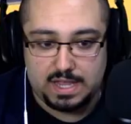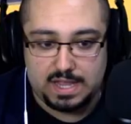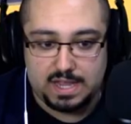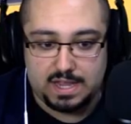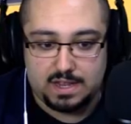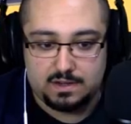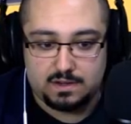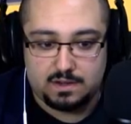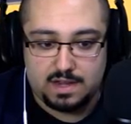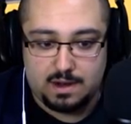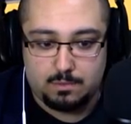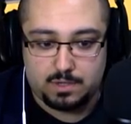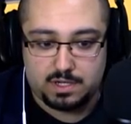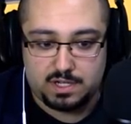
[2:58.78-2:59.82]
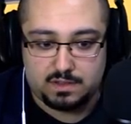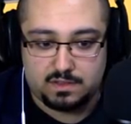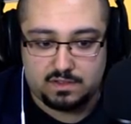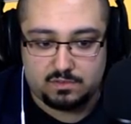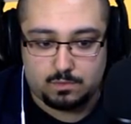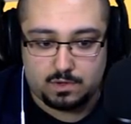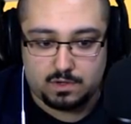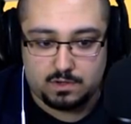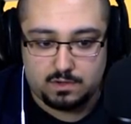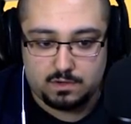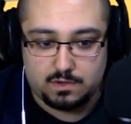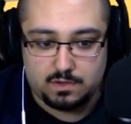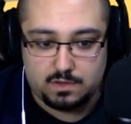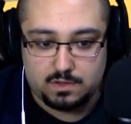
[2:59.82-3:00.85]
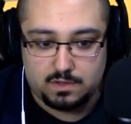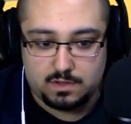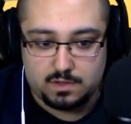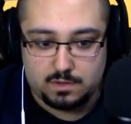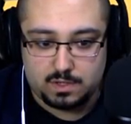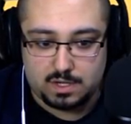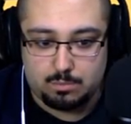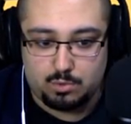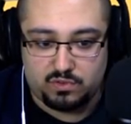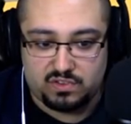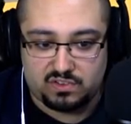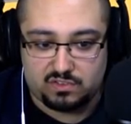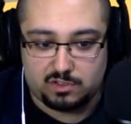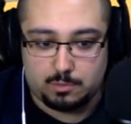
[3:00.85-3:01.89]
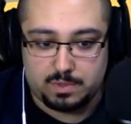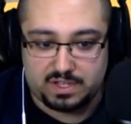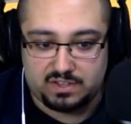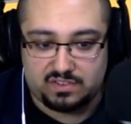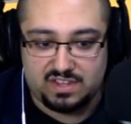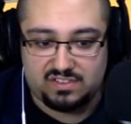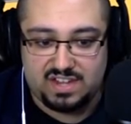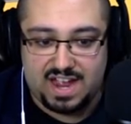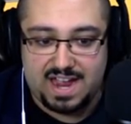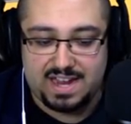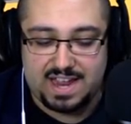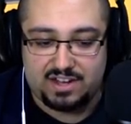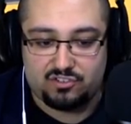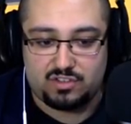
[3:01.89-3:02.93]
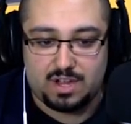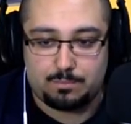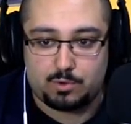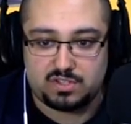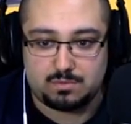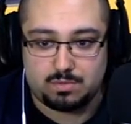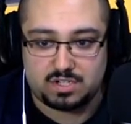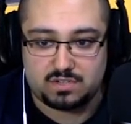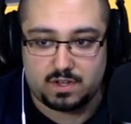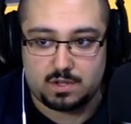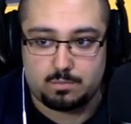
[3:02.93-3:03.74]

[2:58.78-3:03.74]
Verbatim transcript: And now we're going to get this one. We're going to boost this a little bit because this guy actually upgrades a bunch of